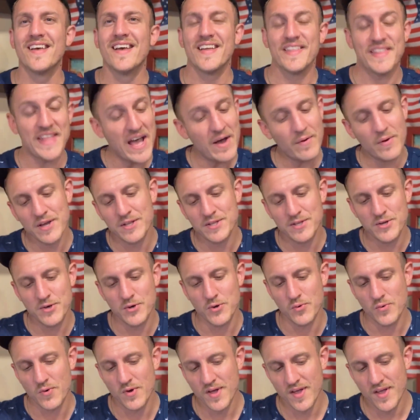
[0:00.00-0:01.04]
Now I
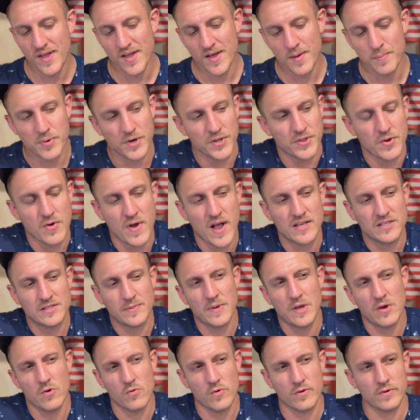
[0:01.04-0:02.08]
do. But there has to
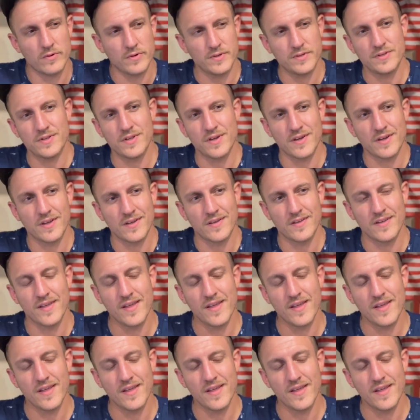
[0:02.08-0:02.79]
be a realistic